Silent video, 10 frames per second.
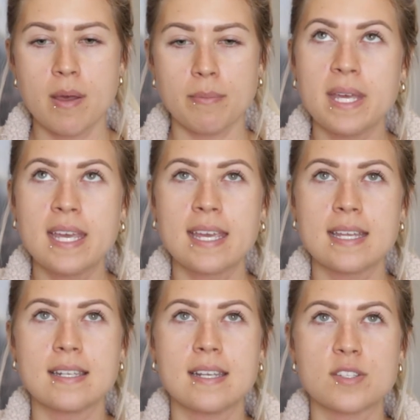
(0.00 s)
being
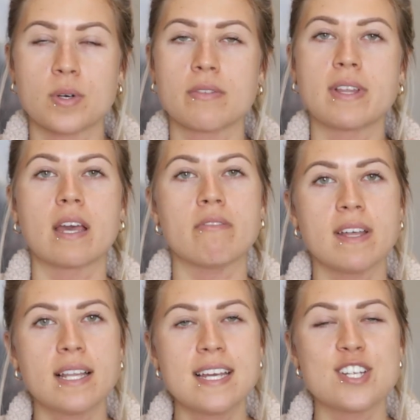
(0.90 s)
in sort of like a
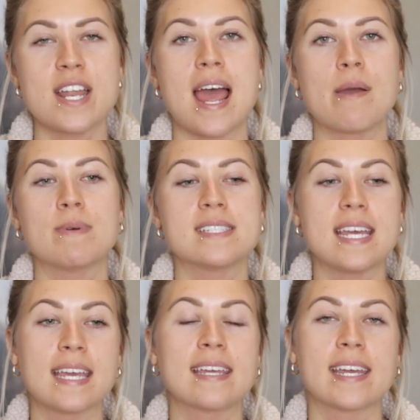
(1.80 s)
village, and I was
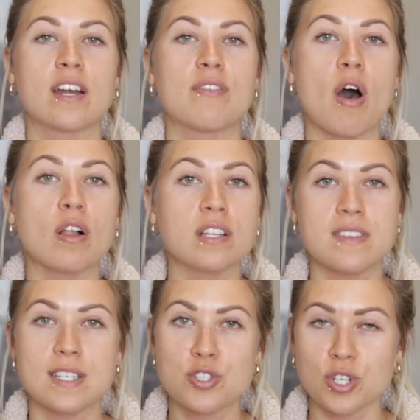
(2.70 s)
taking care of all of
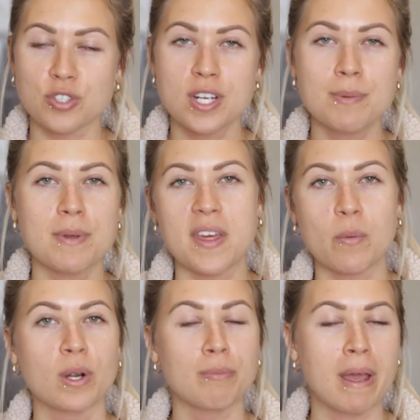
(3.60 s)
these children, but they
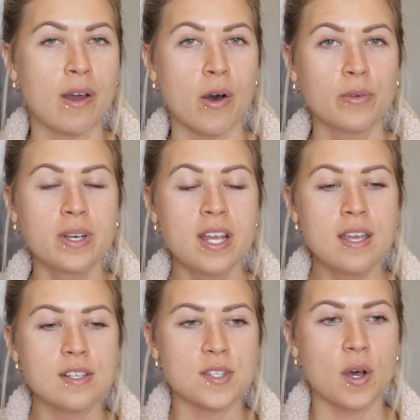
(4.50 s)
weren't my own.
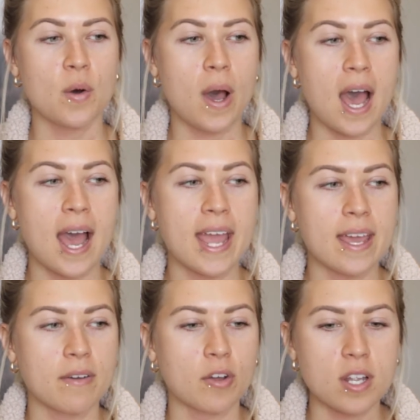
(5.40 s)
So
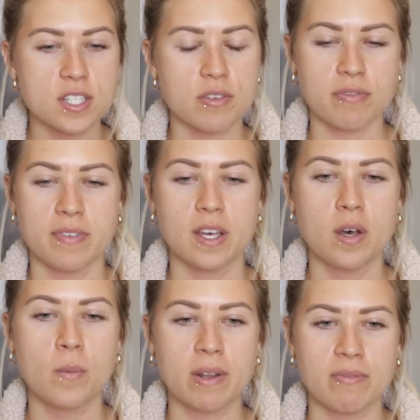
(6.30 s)
I got to
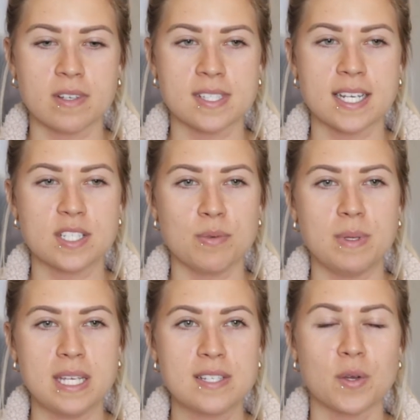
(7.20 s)
feel what it feels like to
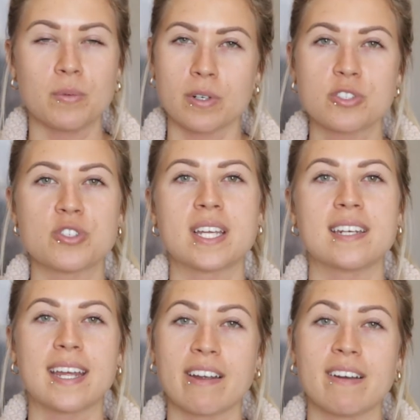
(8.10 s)
be so nurturing
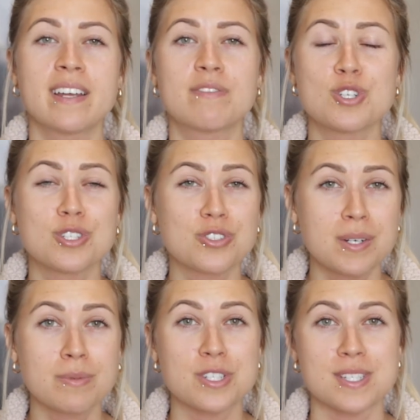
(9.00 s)
and caring of
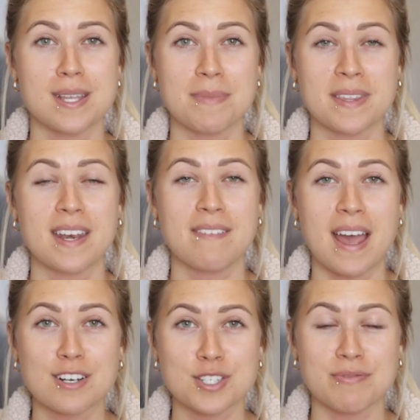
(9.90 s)
children, which is something that I've
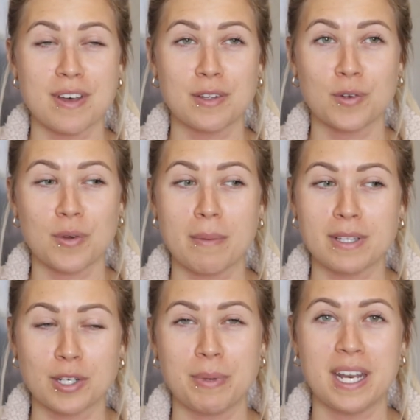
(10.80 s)
actually felt a
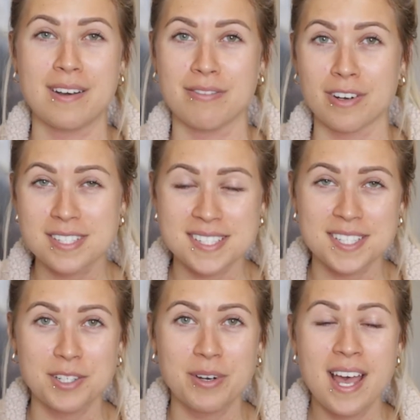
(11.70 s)
little bit adverse
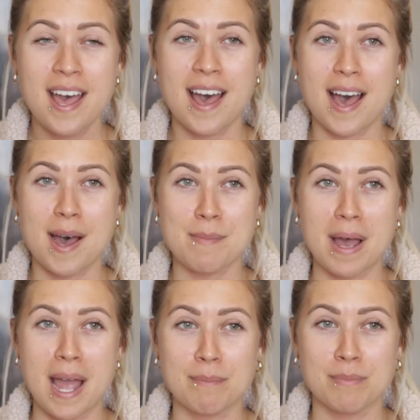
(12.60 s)
to.
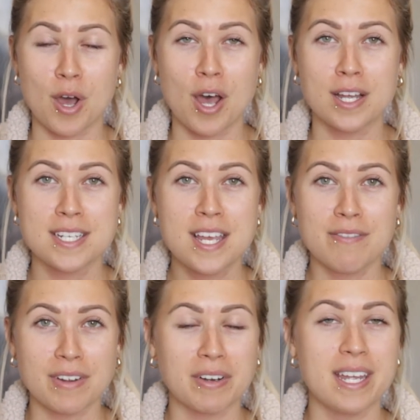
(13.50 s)
I'm not
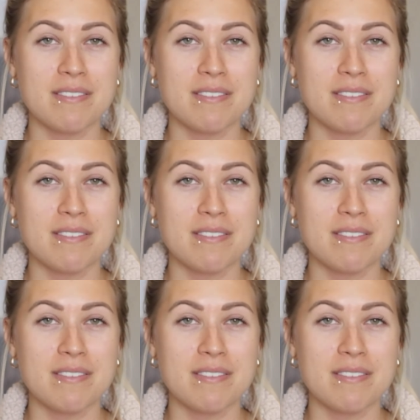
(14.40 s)
very